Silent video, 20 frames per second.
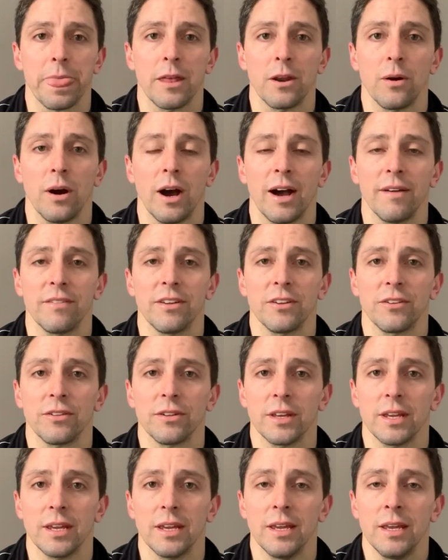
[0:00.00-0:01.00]

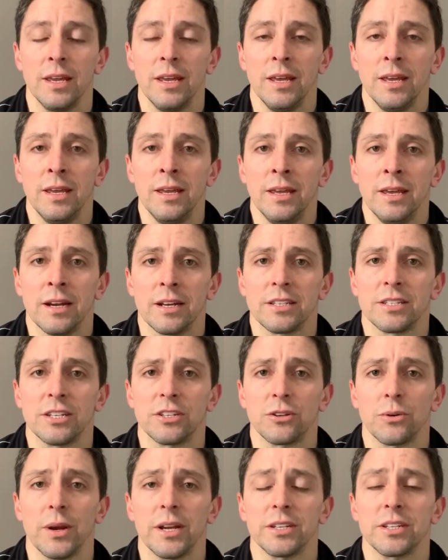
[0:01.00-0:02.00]
Obviously,
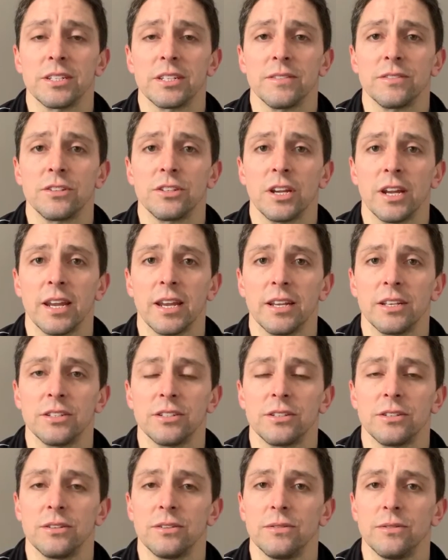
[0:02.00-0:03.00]
situations have
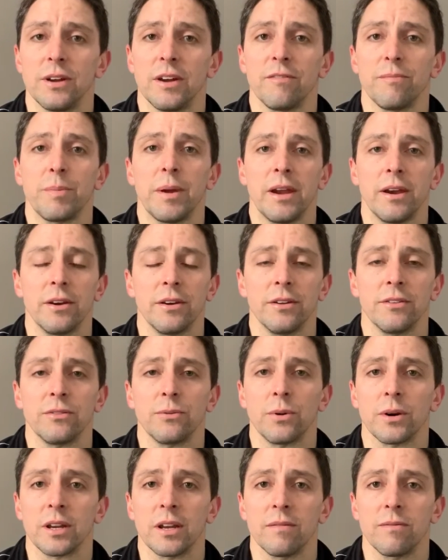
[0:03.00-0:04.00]
changed. You have parents
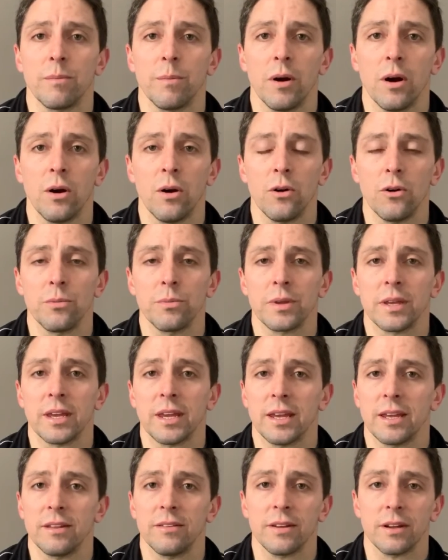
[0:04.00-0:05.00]
working from home,
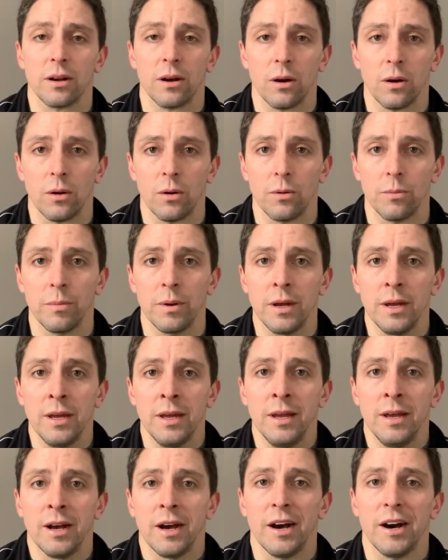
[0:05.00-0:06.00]
kids at home,
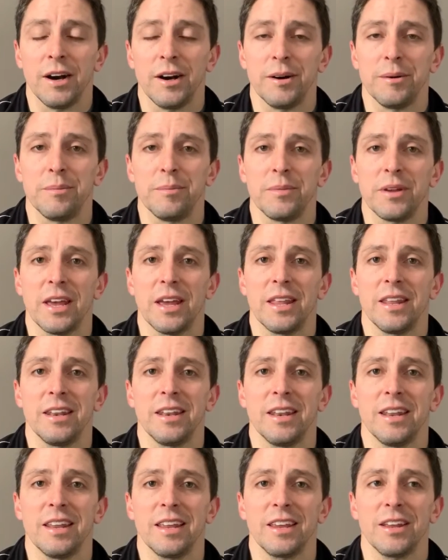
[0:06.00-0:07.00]

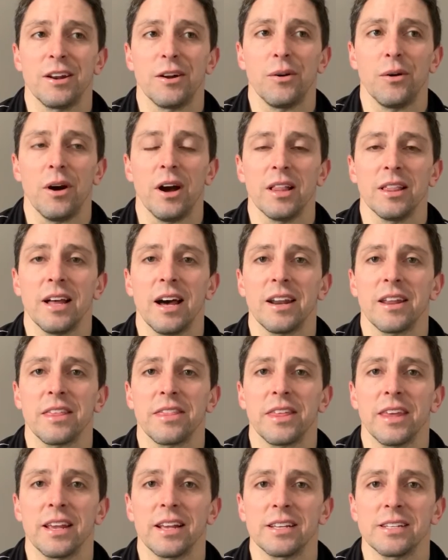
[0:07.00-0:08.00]
and a lot of
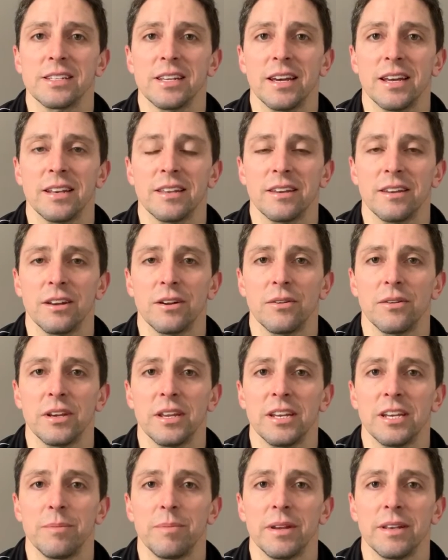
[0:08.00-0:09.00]
things that
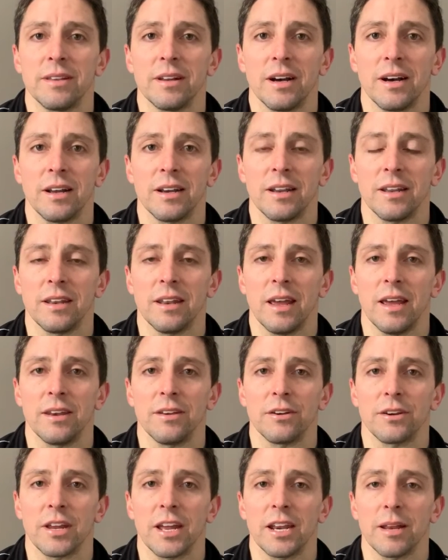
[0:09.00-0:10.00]
need to be done, and
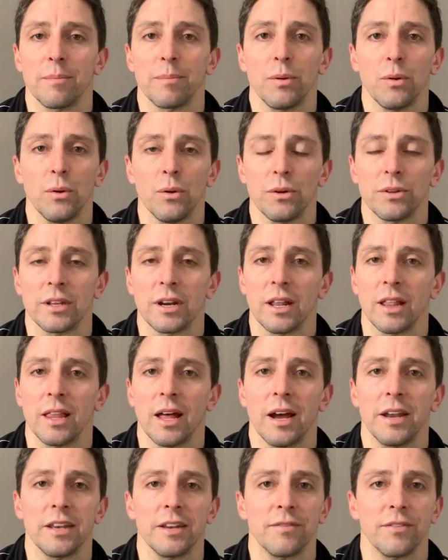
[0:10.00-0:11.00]
you're getting pulled in a
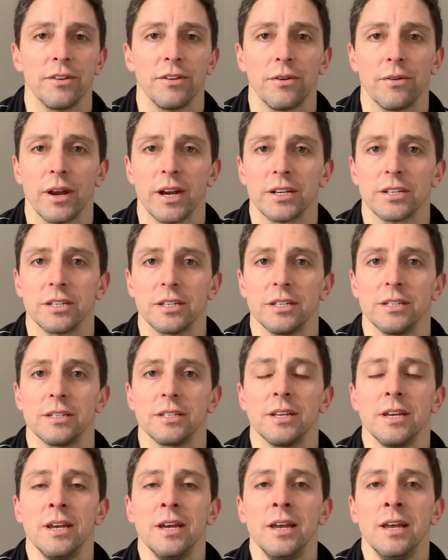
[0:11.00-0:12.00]
lot of different
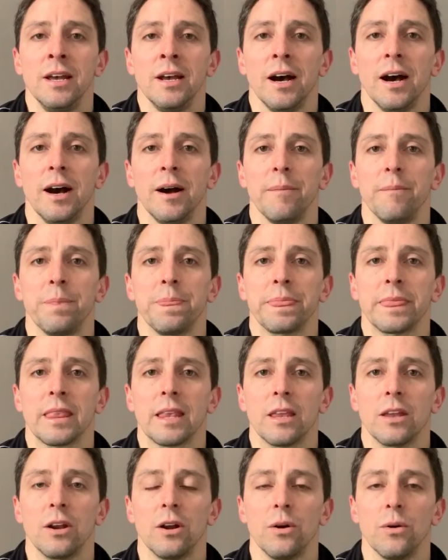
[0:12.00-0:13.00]
directions.
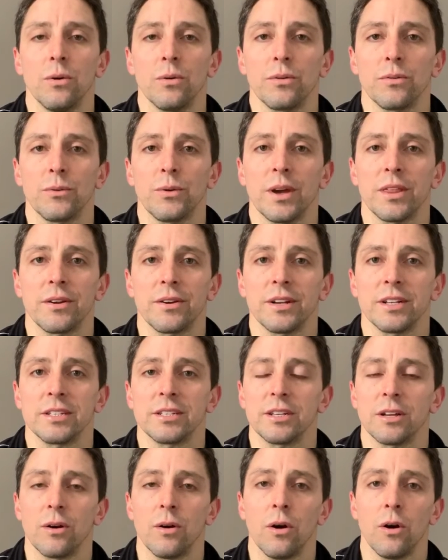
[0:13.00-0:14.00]
Whether
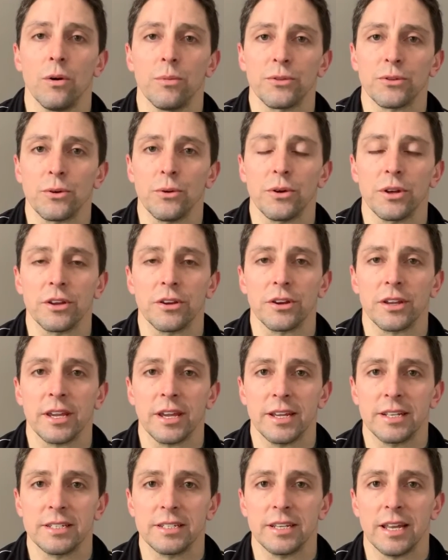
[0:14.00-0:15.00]
it's homeschooling your
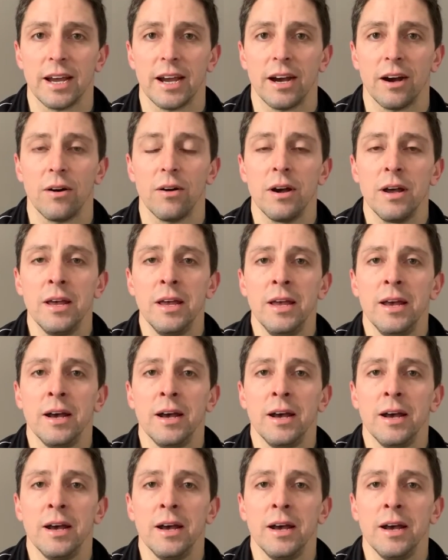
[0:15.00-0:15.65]
kids now,